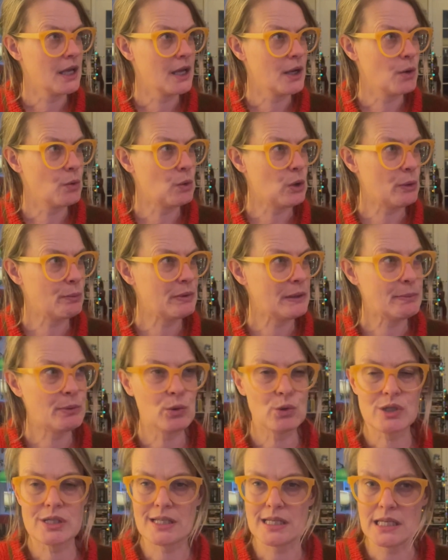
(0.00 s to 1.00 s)
what people
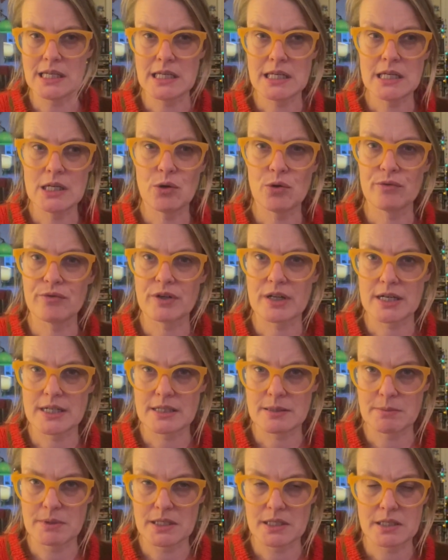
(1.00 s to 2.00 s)
see of
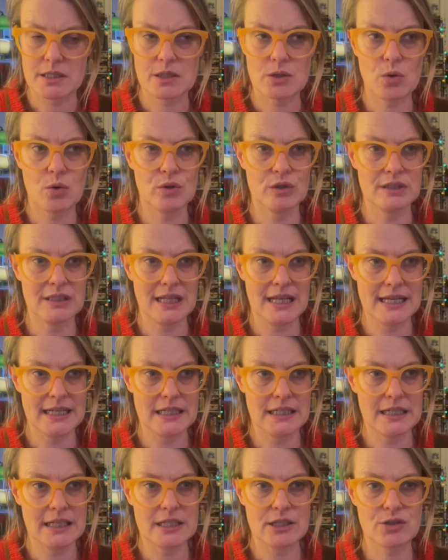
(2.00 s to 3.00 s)
Christmas
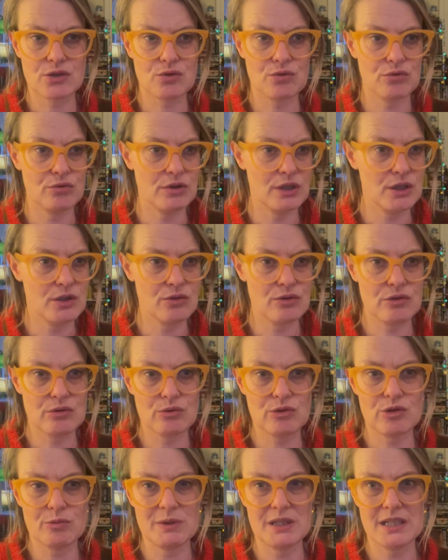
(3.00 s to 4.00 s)
online, like scrolling on
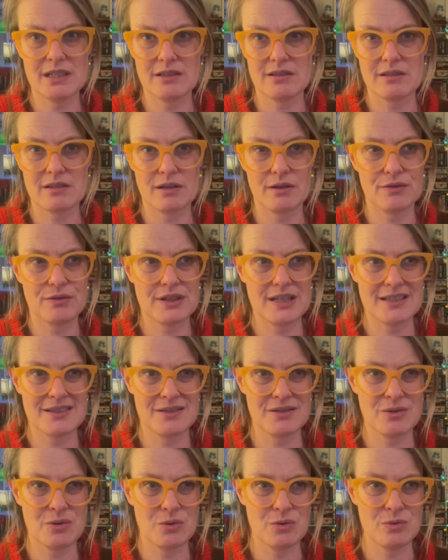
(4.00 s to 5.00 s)
social media and stuff,
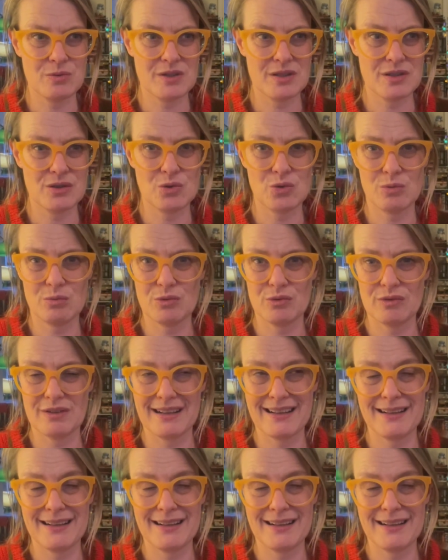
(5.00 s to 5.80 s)
isn't always a normal,